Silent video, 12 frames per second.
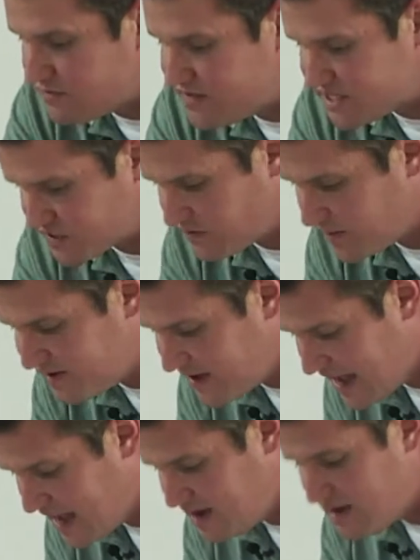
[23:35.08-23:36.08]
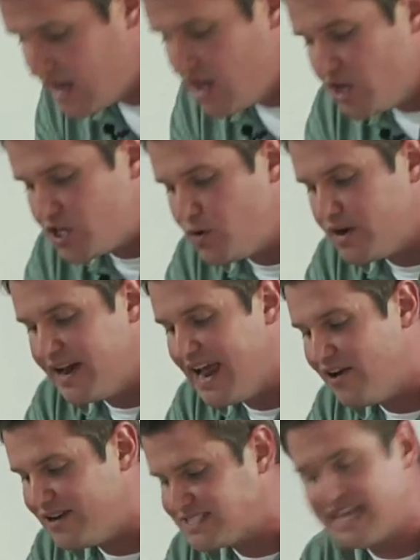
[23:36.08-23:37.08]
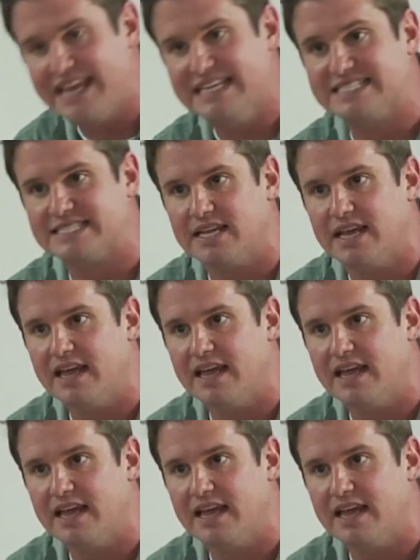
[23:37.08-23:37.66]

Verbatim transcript: of Jesus from the dead, to an inheritance that is